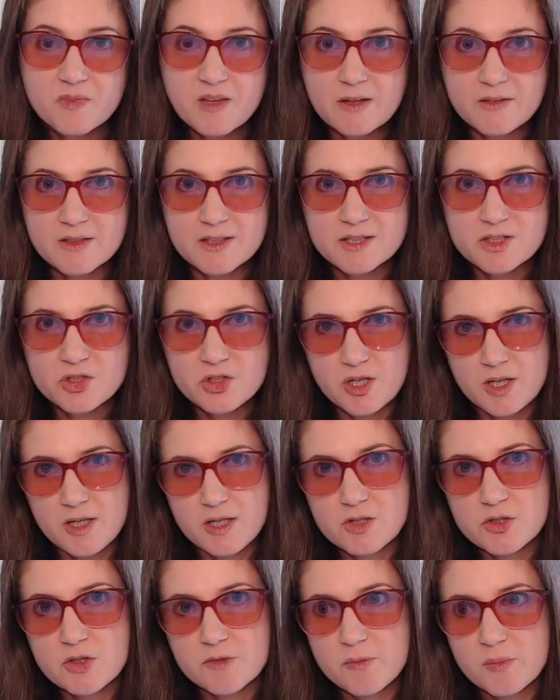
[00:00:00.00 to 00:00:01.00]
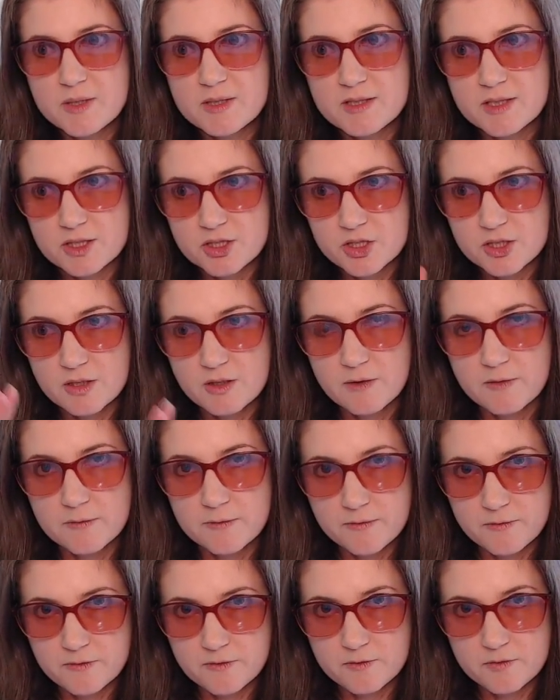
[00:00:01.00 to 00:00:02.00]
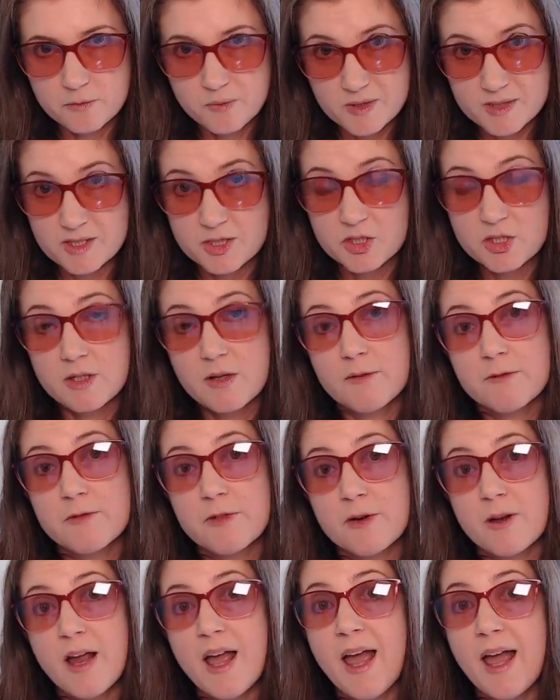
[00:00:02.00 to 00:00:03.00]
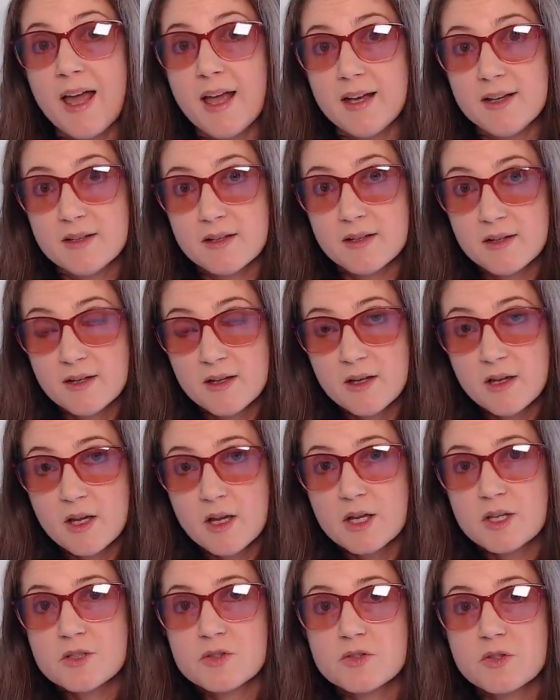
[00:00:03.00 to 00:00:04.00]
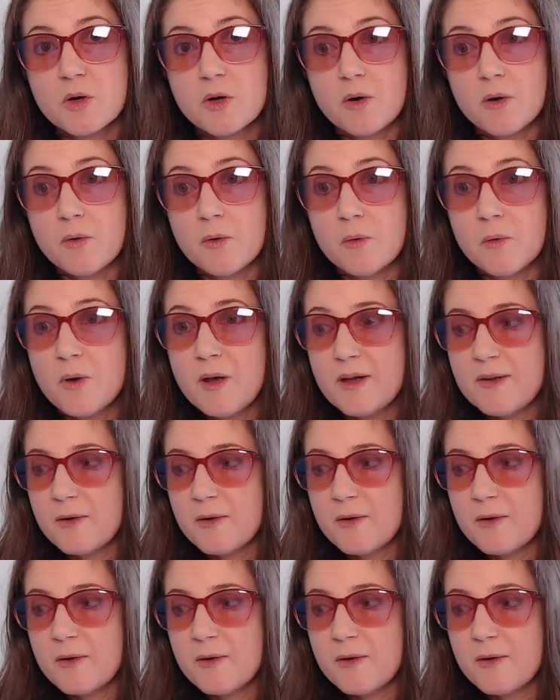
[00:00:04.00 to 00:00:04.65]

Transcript: the change of position of their head. So